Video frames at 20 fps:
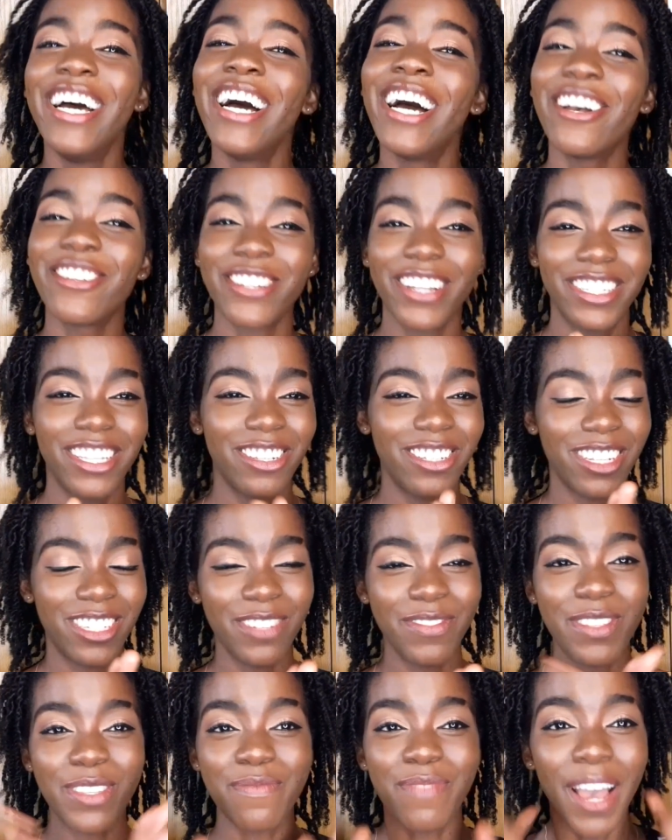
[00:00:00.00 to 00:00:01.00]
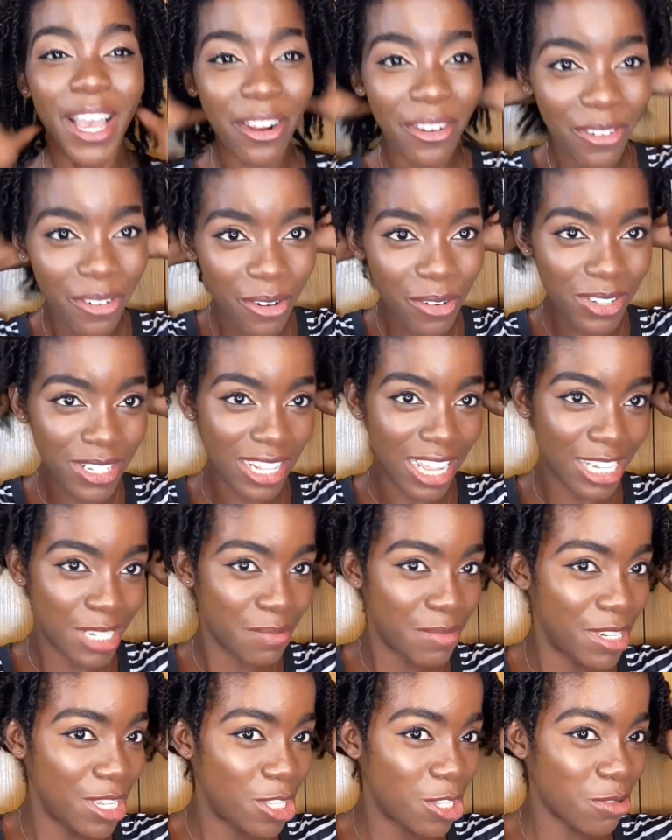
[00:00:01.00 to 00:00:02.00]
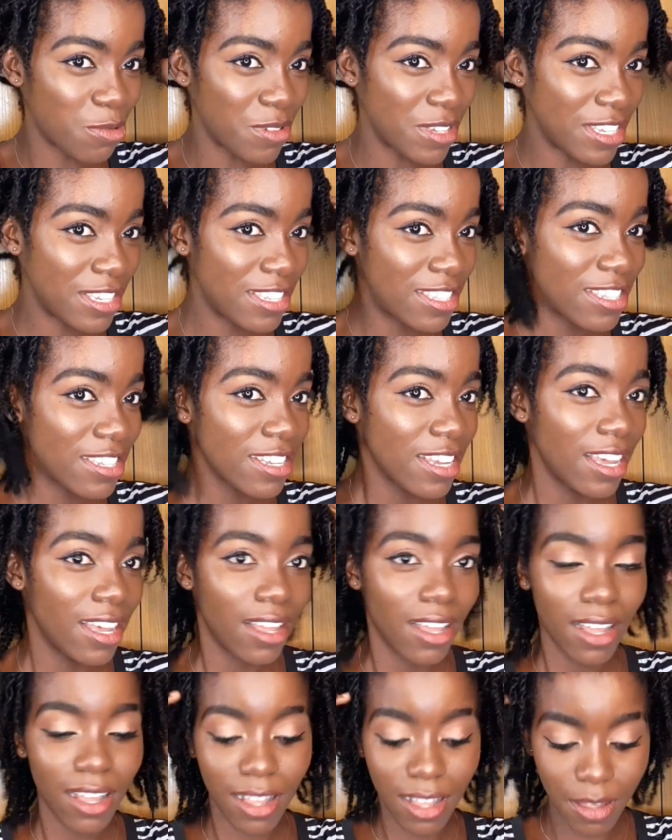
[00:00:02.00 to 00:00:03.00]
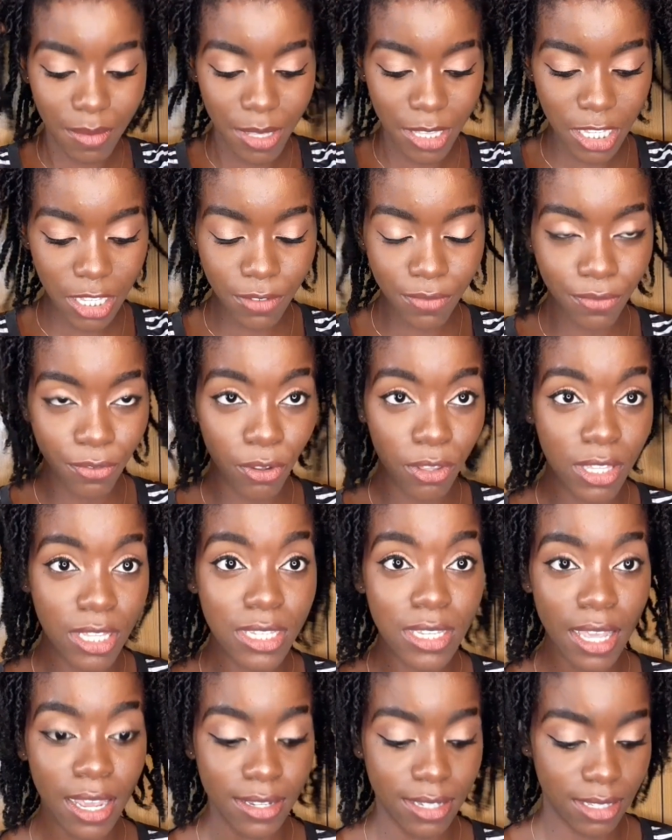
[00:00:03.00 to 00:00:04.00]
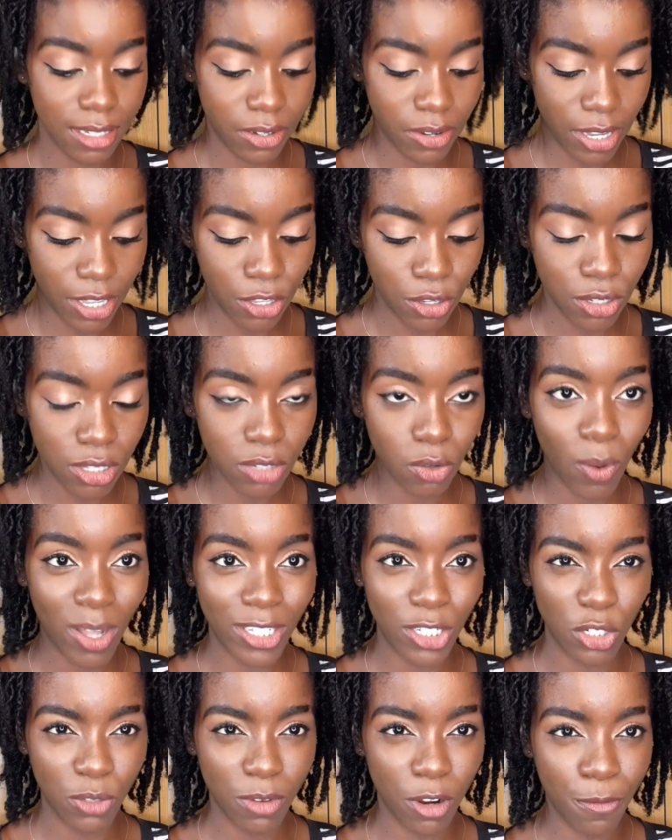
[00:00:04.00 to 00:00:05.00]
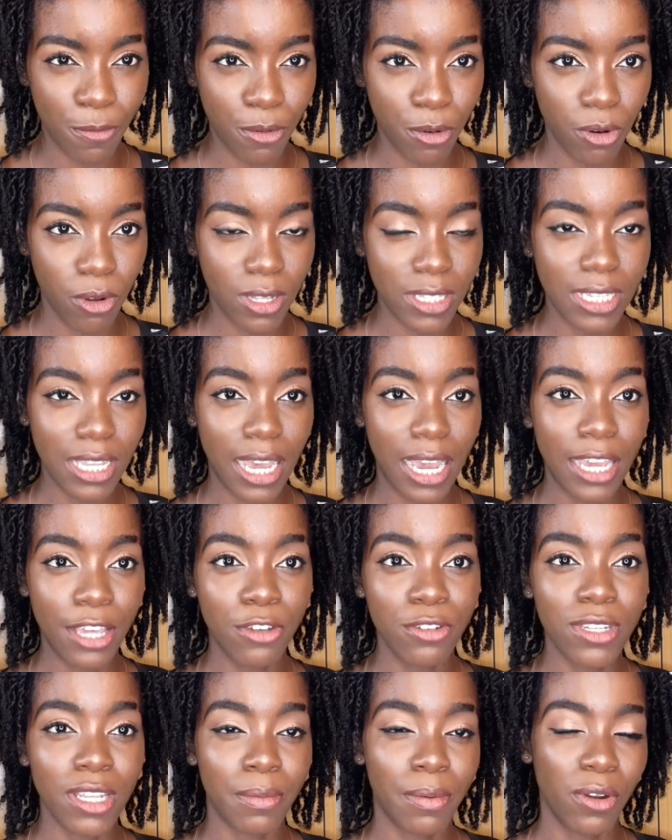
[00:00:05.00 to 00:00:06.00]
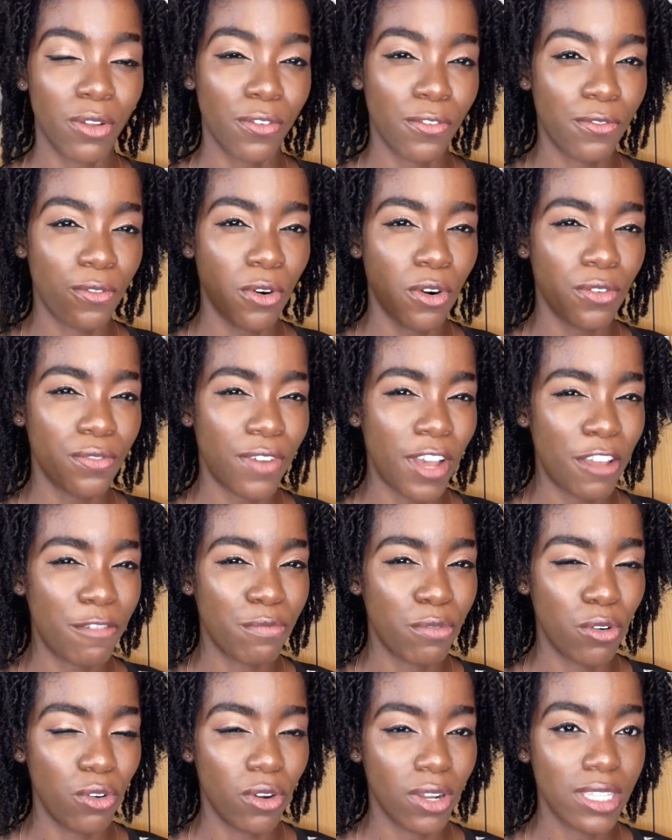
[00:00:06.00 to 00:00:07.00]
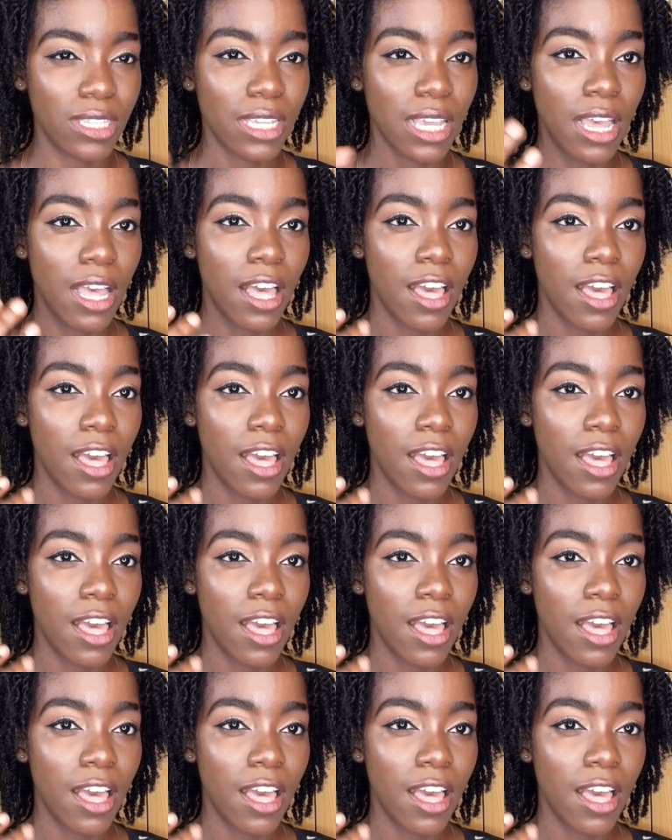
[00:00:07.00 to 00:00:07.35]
I should get out to achieve this micro/mini twist. For this hairstyle, I used quite a number of products. I used about 4 or 5 products.